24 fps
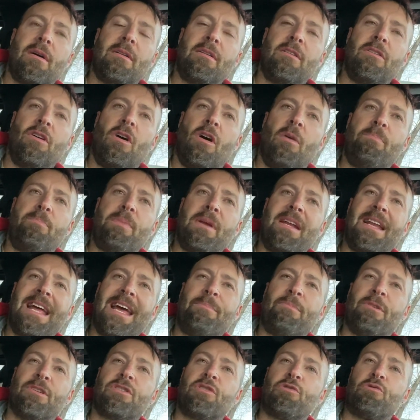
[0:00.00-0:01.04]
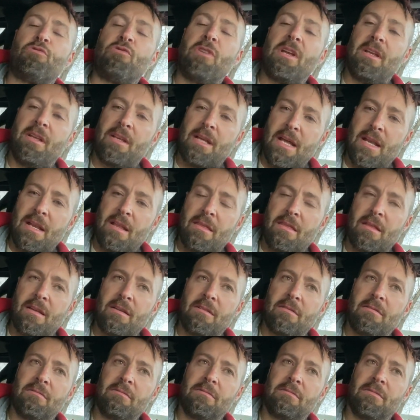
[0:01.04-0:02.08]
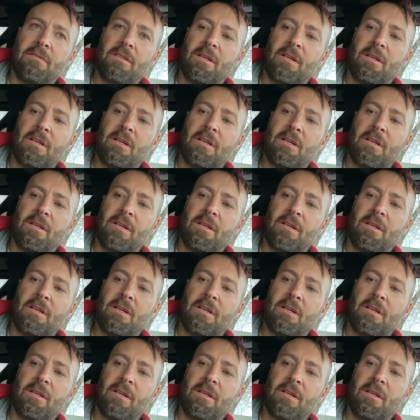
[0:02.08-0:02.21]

not being able to read anything.